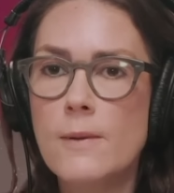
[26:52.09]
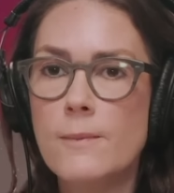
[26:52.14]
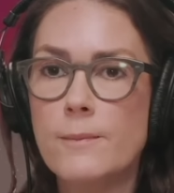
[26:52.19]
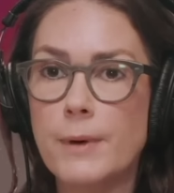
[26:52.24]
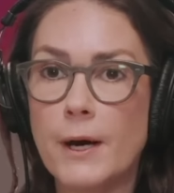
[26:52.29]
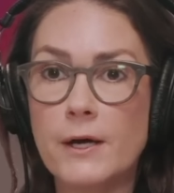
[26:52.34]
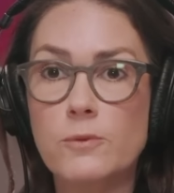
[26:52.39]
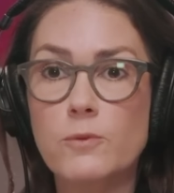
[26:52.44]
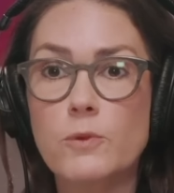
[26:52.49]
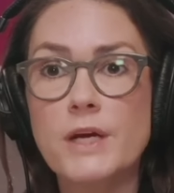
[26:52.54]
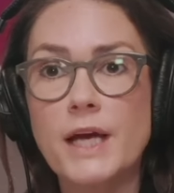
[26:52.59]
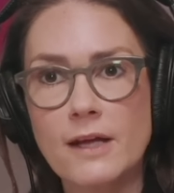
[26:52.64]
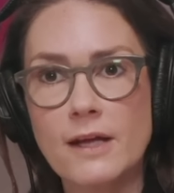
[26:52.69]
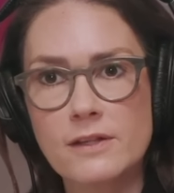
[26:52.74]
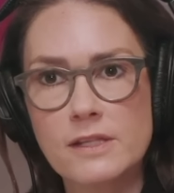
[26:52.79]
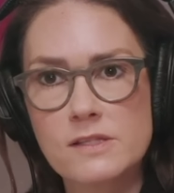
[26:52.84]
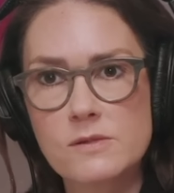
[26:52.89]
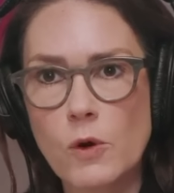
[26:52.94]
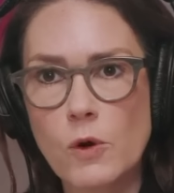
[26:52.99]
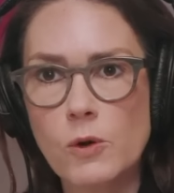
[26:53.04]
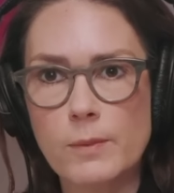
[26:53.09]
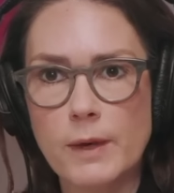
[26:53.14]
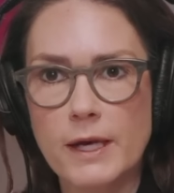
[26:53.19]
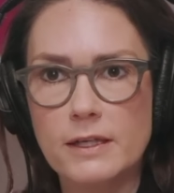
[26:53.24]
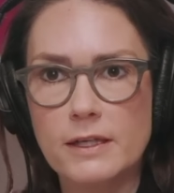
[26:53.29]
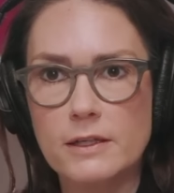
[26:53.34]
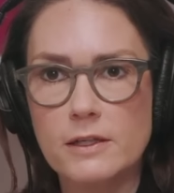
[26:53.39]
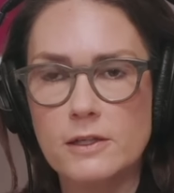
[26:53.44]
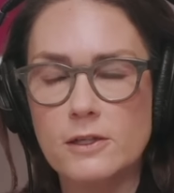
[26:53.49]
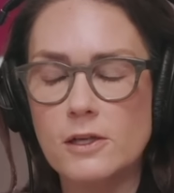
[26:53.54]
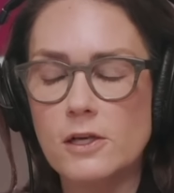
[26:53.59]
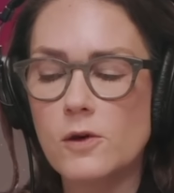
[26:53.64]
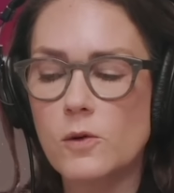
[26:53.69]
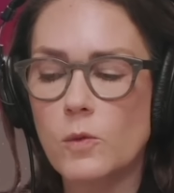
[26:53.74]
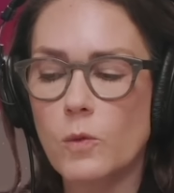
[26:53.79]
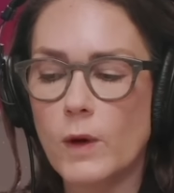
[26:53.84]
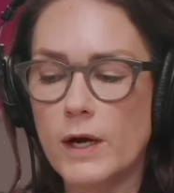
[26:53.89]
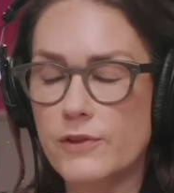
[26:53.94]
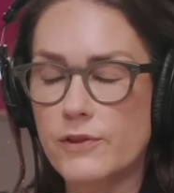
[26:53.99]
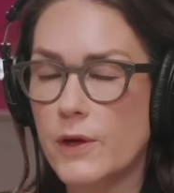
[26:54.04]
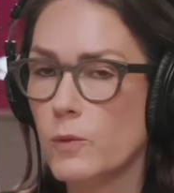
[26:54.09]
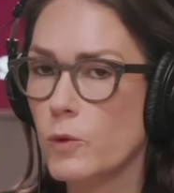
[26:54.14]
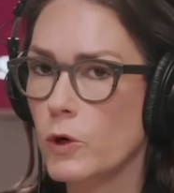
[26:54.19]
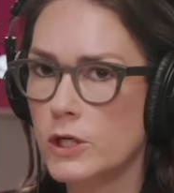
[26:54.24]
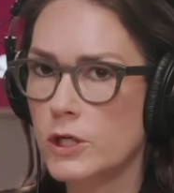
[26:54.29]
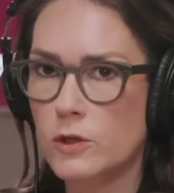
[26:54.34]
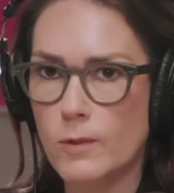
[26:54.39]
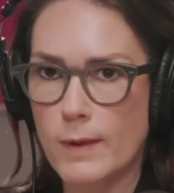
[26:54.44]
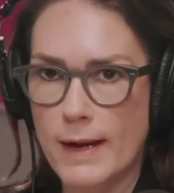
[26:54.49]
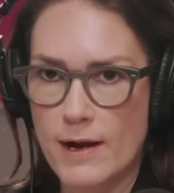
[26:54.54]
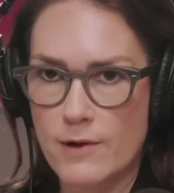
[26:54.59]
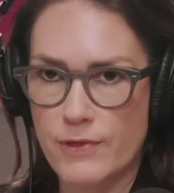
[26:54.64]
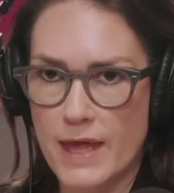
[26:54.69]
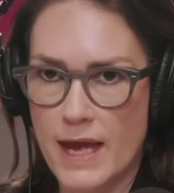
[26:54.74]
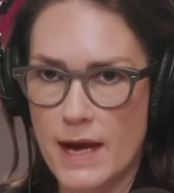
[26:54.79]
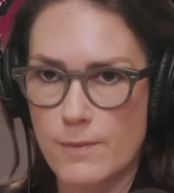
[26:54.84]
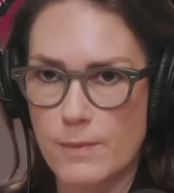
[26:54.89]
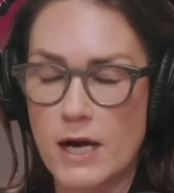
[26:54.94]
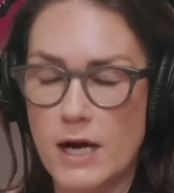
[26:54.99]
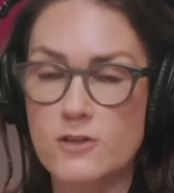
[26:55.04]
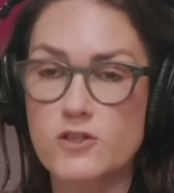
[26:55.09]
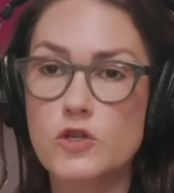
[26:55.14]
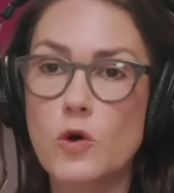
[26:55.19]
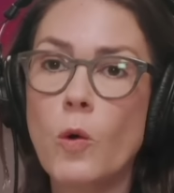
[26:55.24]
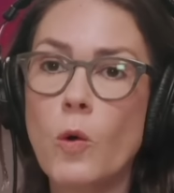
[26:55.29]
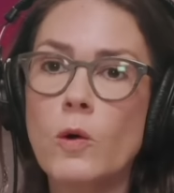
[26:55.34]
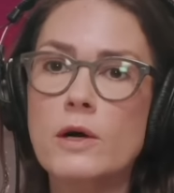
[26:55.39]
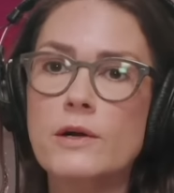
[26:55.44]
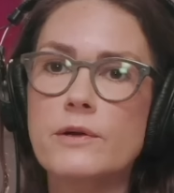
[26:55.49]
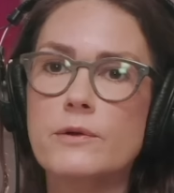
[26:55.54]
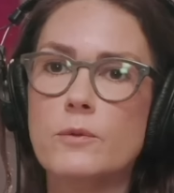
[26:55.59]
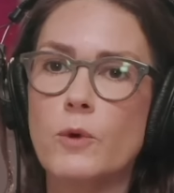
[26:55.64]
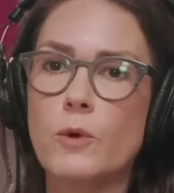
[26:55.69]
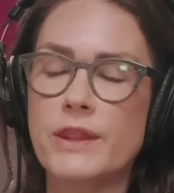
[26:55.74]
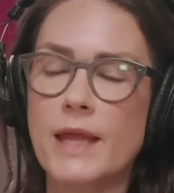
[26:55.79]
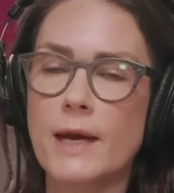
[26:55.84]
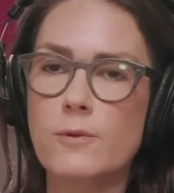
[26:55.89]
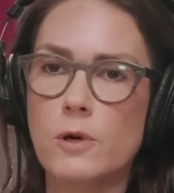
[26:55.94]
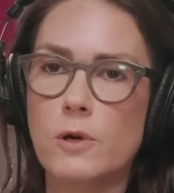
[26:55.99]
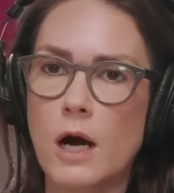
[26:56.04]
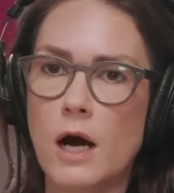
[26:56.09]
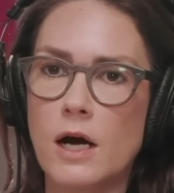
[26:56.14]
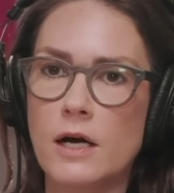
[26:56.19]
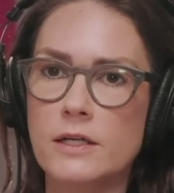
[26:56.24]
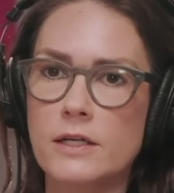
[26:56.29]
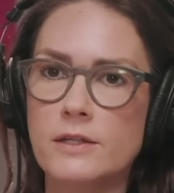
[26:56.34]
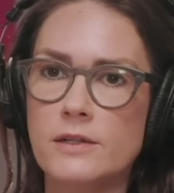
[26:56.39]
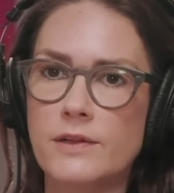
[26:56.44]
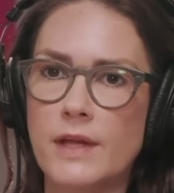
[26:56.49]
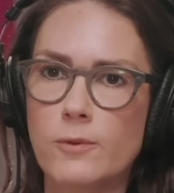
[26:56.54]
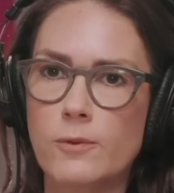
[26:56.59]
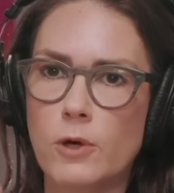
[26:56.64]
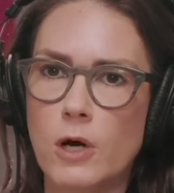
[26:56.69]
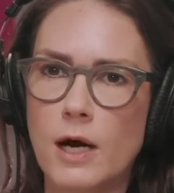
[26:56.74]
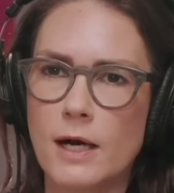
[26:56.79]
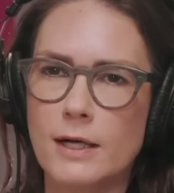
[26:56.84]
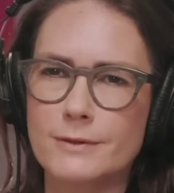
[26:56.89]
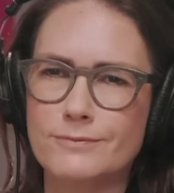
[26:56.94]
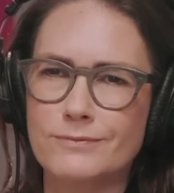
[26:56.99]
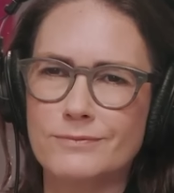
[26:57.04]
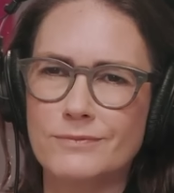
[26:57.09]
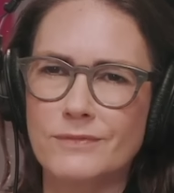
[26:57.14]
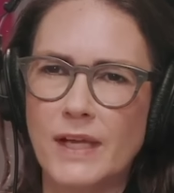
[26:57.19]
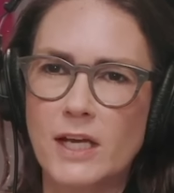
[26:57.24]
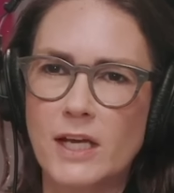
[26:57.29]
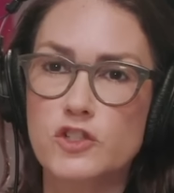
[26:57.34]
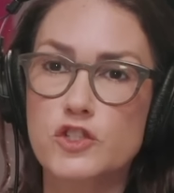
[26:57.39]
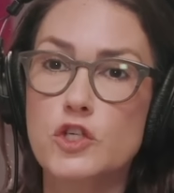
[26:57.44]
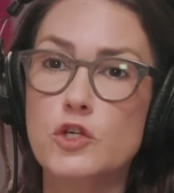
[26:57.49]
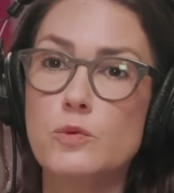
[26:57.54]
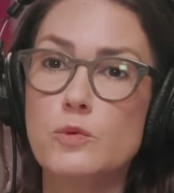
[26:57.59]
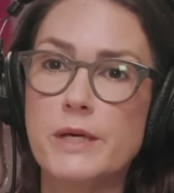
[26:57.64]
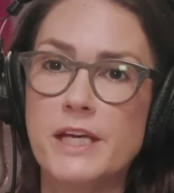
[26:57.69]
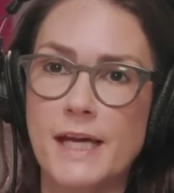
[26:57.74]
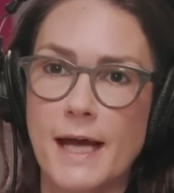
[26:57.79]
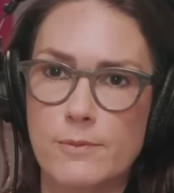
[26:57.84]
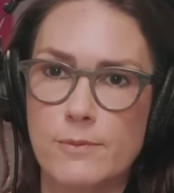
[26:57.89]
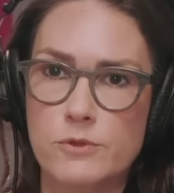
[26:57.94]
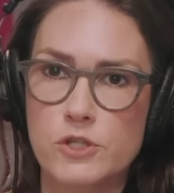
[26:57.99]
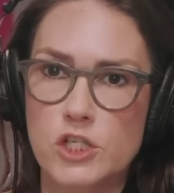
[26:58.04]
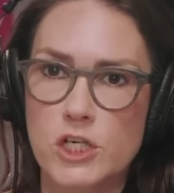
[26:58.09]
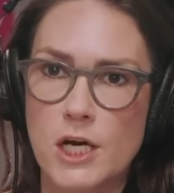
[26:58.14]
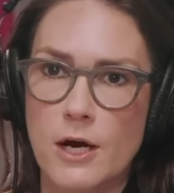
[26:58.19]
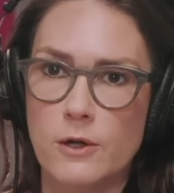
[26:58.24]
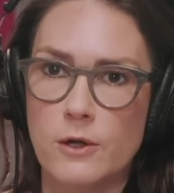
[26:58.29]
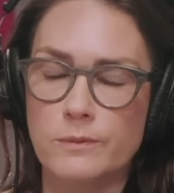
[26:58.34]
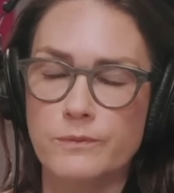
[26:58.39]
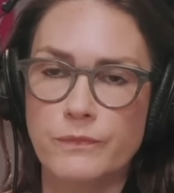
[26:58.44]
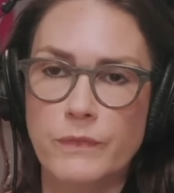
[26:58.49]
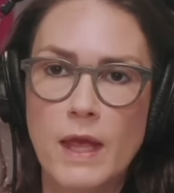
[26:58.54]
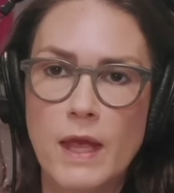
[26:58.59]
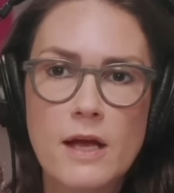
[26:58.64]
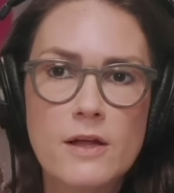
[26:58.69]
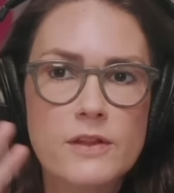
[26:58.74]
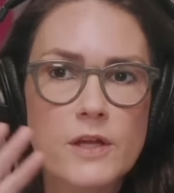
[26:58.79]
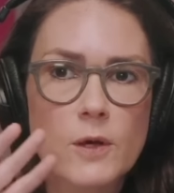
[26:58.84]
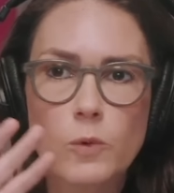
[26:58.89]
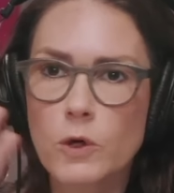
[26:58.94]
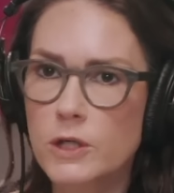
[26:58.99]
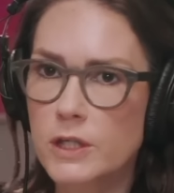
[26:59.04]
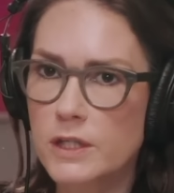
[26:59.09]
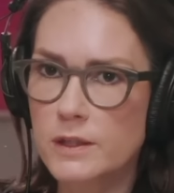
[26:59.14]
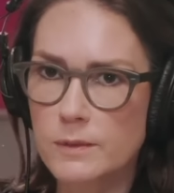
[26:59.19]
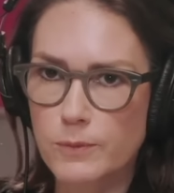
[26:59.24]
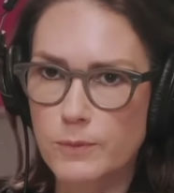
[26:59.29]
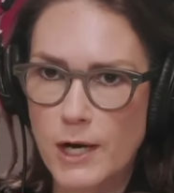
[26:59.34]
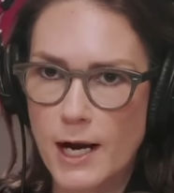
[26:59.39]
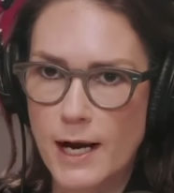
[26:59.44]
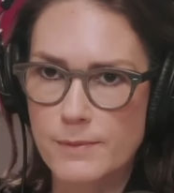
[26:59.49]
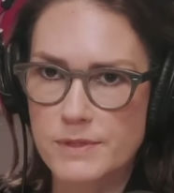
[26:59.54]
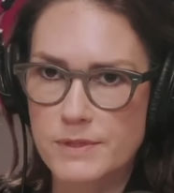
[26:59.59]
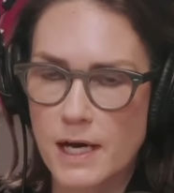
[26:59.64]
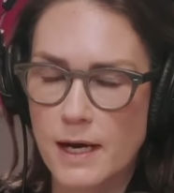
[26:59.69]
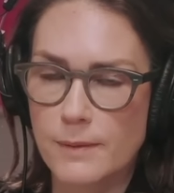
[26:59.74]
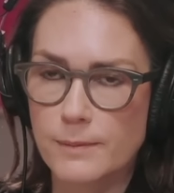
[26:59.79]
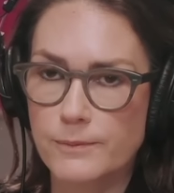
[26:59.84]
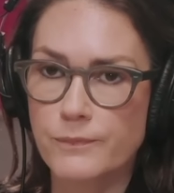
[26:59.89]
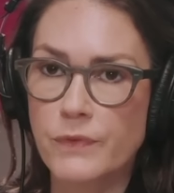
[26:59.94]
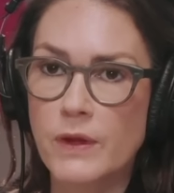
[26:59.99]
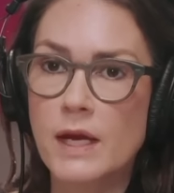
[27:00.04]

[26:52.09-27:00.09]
But we had this moment where they weren't around that much, or when they were on like a 2 p.m. show. They weren't in the prime time.